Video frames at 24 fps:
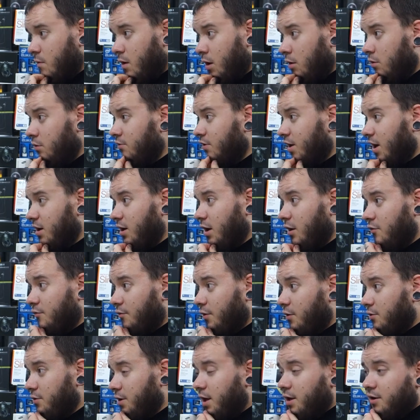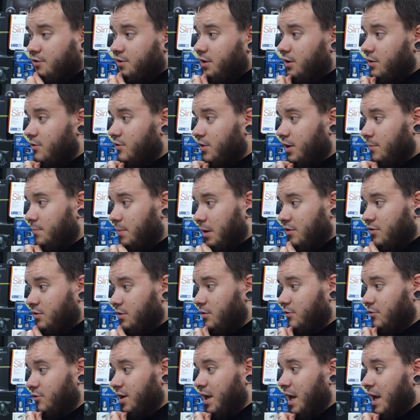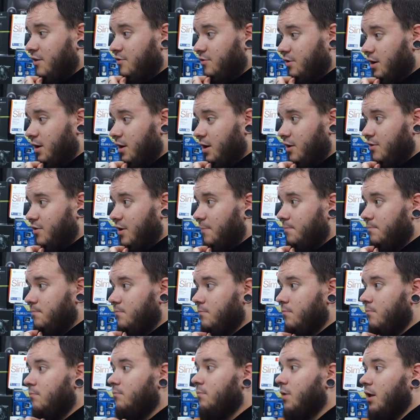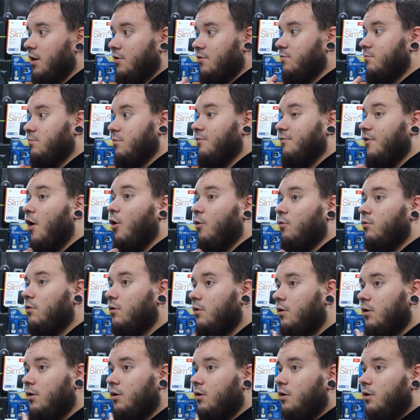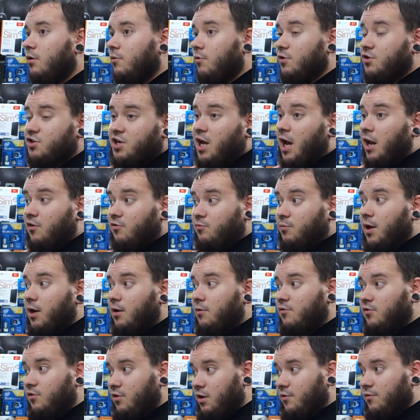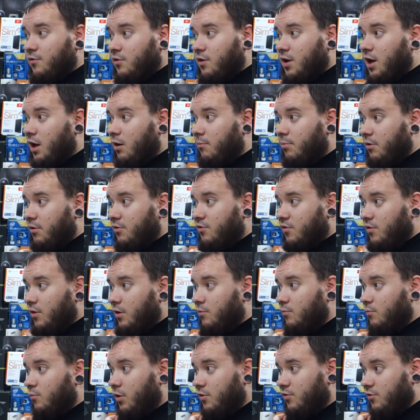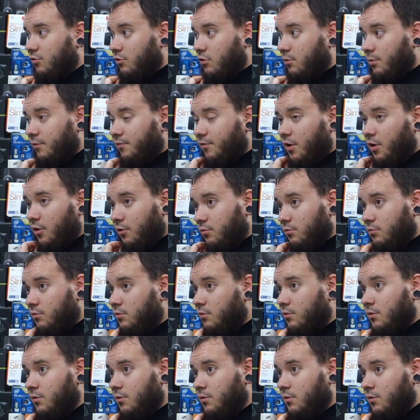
Looks like a nice phone. Yeah, like I say, it looks like basically there's a case on it, except it's the phone, which is kind of sweet. So like, if you're the kind of person that wants a durable phone,